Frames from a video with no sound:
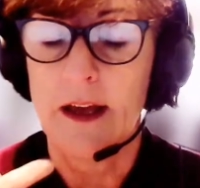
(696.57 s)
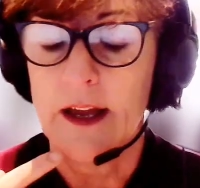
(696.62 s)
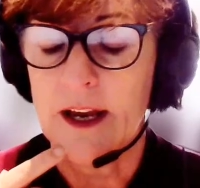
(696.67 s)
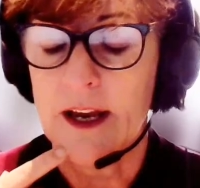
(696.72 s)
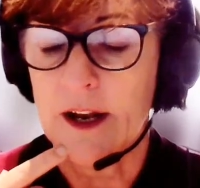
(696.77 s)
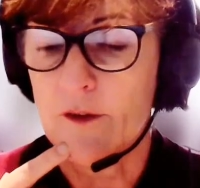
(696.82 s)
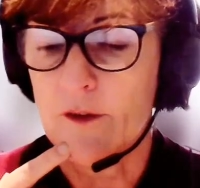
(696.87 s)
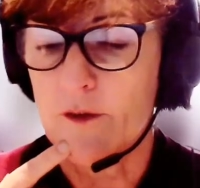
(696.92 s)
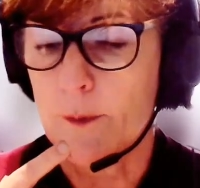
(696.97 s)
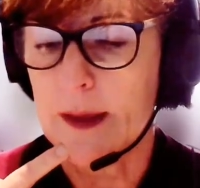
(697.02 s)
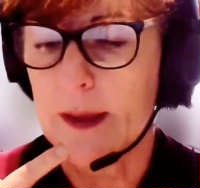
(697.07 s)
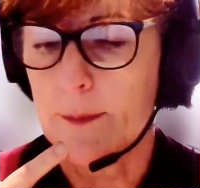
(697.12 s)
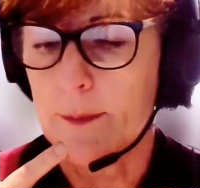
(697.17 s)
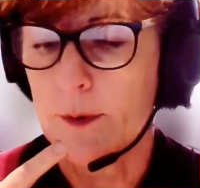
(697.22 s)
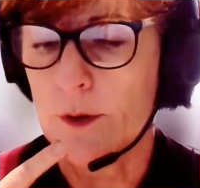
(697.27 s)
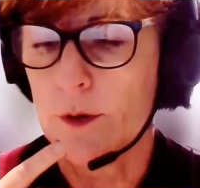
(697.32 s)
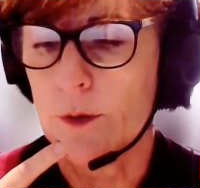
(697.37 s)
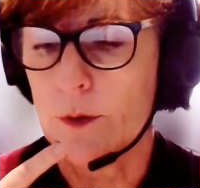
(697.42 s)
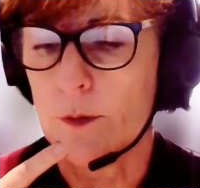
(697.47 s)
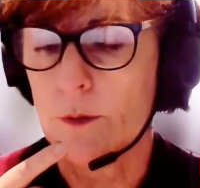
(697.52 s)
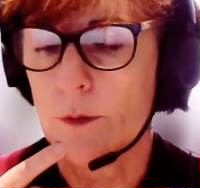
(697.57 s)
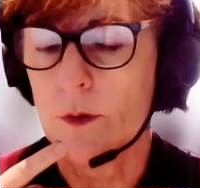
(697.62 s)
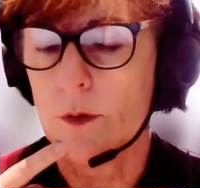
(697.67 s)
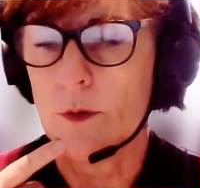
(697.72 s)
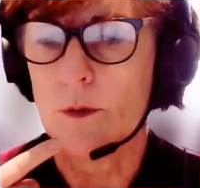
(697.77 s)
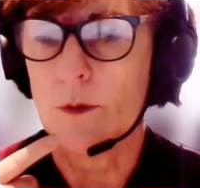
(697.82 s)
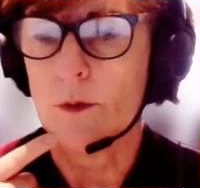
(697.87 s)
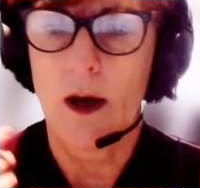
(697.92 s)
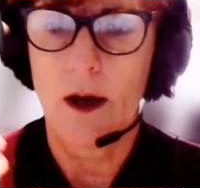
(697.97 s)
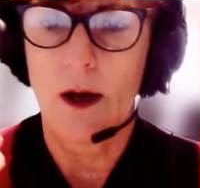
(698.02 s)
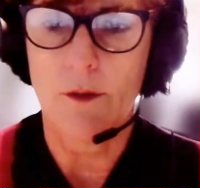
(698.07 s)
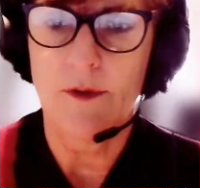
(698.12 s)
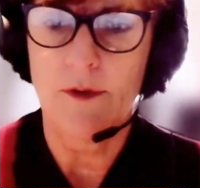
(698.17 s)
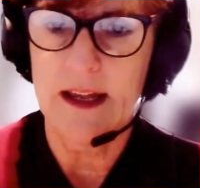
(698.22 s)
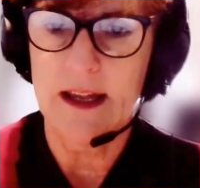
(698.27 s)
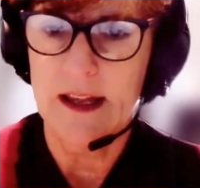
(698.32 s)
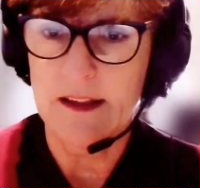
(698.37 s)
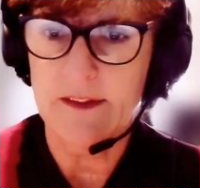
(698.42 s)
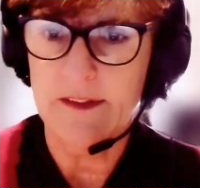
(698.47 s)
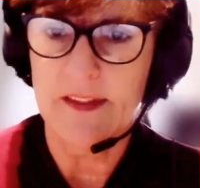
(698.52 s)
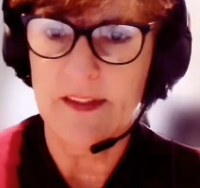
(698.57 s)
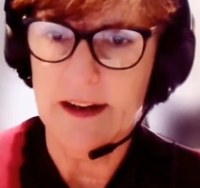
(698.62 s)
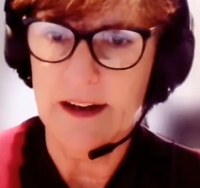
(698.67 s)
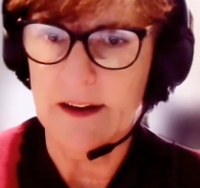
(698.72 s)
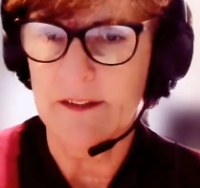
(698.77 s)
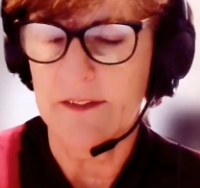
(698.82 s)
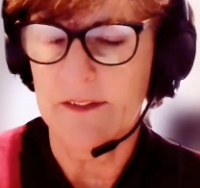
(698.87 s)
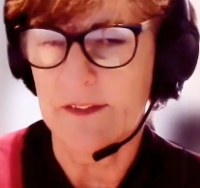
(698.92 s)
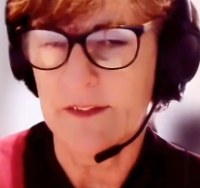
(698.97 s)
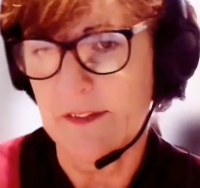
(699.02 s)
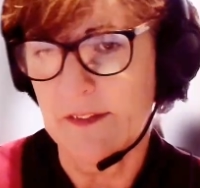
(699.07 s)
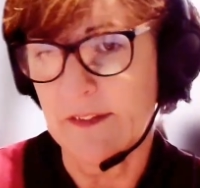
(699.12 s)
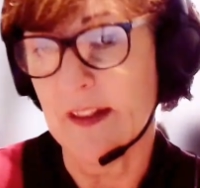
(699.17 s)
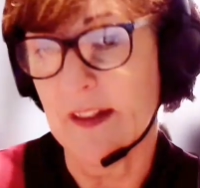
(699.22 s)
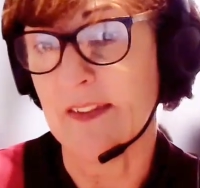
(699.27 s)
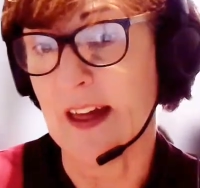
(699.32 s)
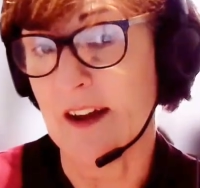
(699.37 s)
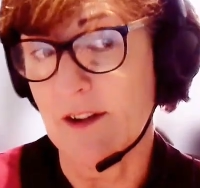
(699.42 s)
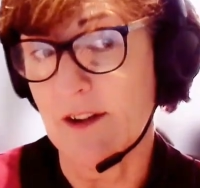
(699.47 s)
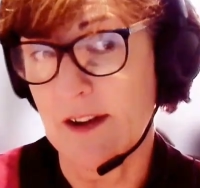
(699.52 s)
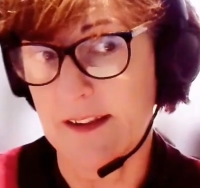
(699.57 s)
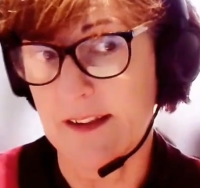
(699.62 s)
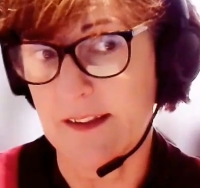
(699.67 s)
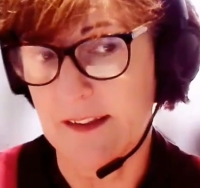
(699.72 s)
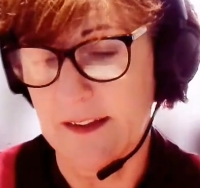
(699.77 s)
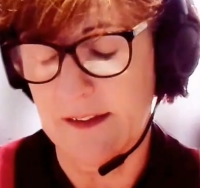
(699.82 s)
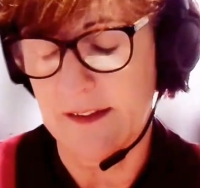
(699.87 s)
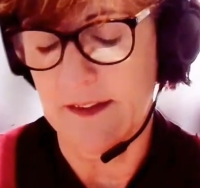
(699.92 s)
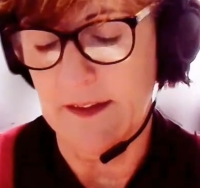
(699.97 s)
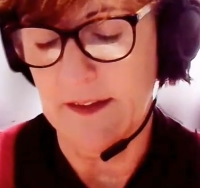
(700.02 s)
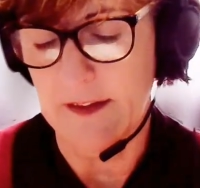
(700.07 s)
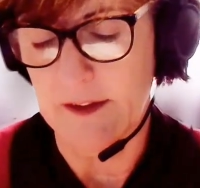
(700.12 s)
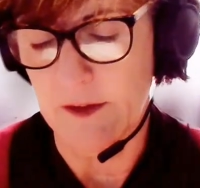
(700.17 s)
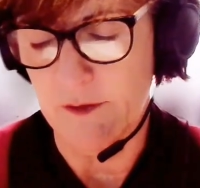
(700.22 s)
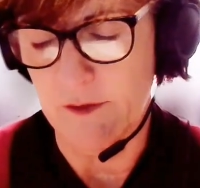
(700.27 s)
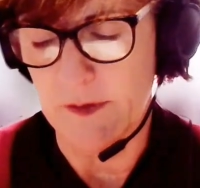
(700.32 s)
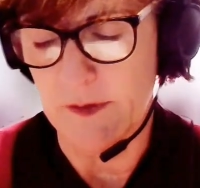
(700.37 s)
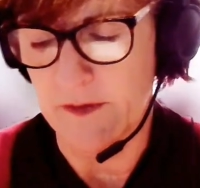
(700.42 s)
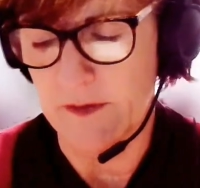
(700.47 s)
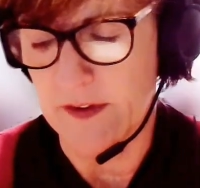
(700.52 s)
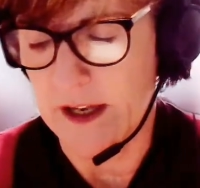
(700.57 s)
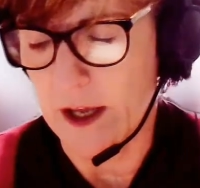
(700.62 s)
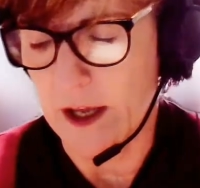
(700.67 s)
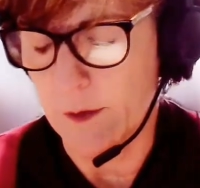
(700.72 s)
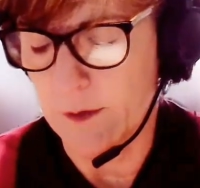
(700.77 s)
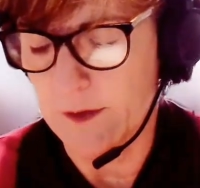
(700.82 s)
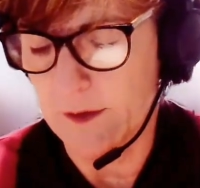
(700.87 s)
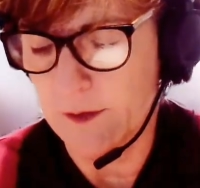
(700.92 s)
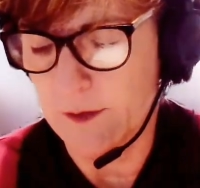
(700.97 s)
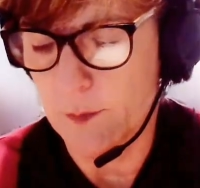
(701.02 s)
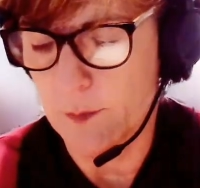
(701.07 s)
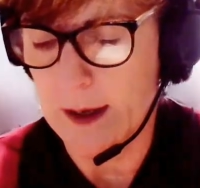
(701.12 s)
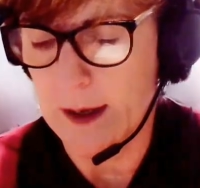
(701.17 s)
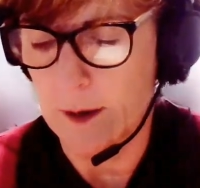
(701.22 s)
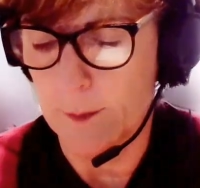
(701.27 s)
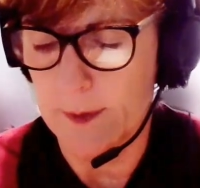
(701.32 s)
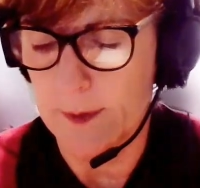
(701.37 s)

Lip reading: you know, for people who can't read, then there is the videos as well.